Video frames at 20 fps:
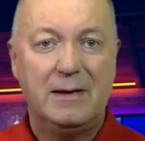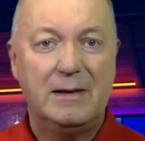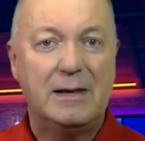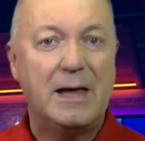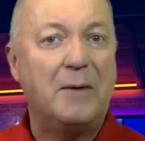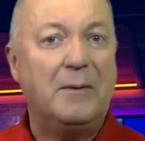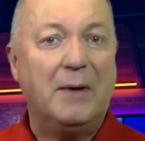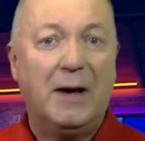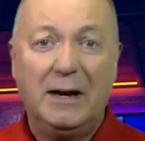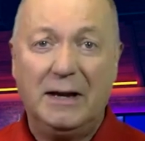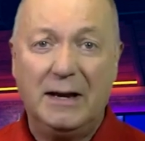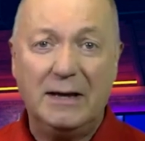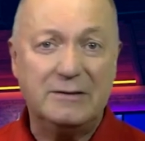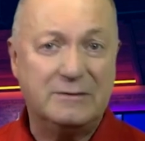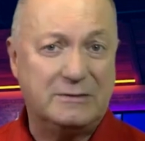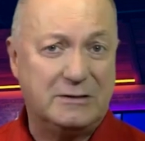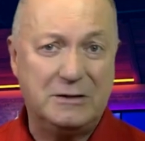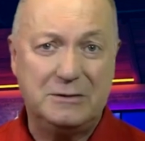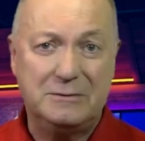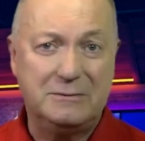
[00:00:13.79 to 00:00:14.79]
Now,
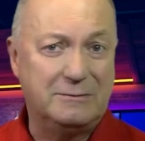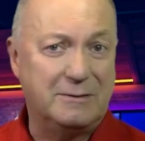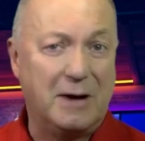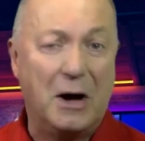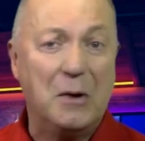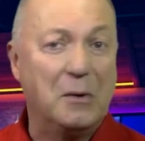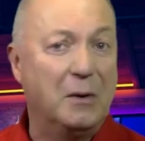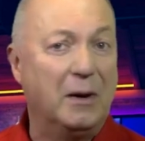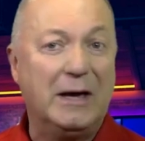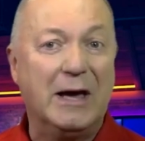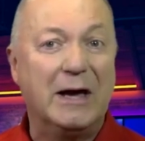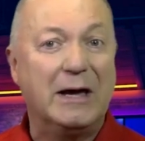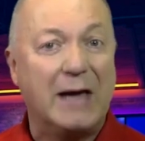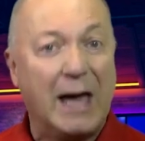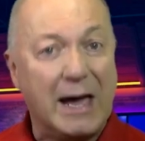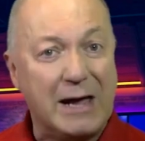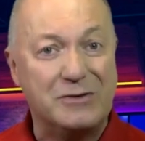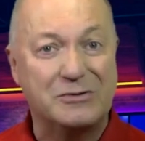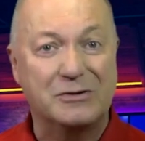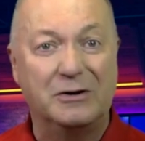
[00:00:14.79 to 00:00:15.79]
unless you only
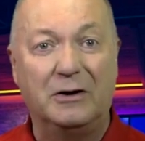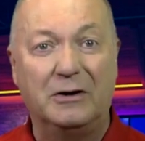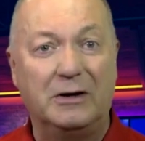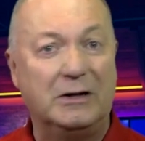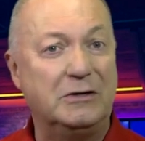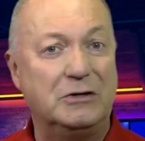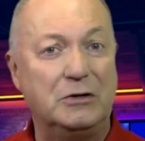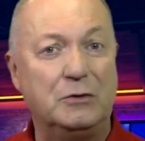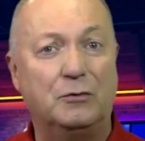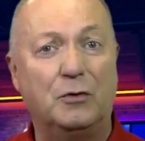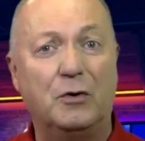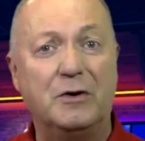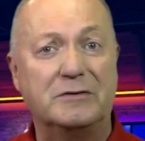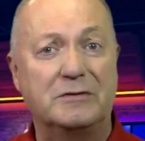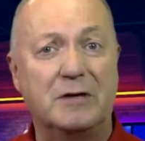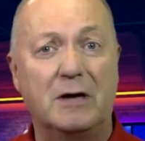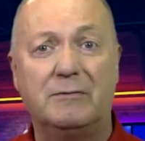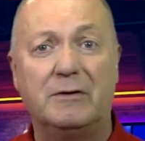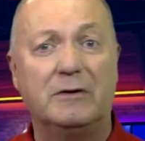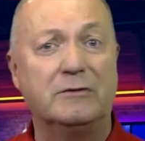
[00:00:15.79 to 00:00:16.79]
occasionally do
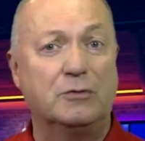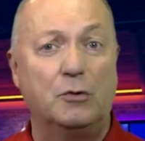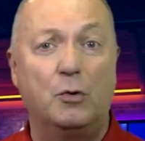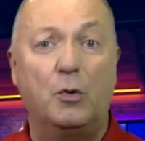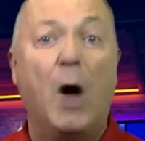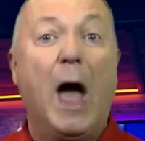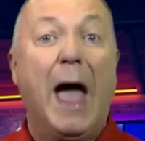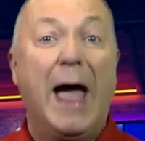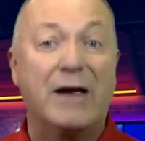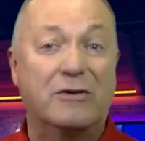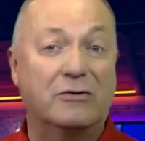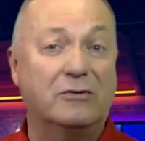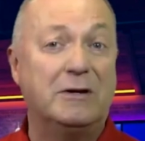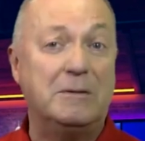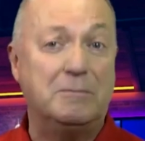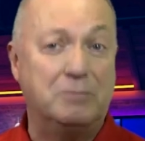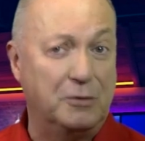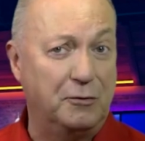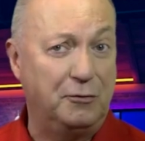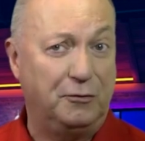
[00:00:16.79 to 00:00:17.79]
voiceovers or actually
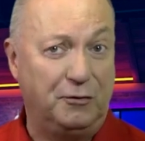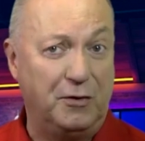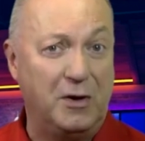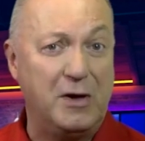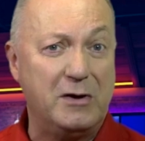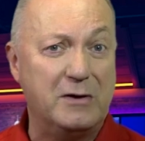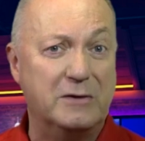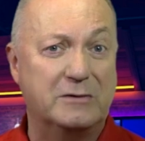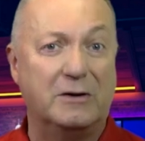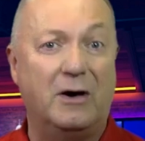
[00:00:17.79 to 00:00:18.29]
prefer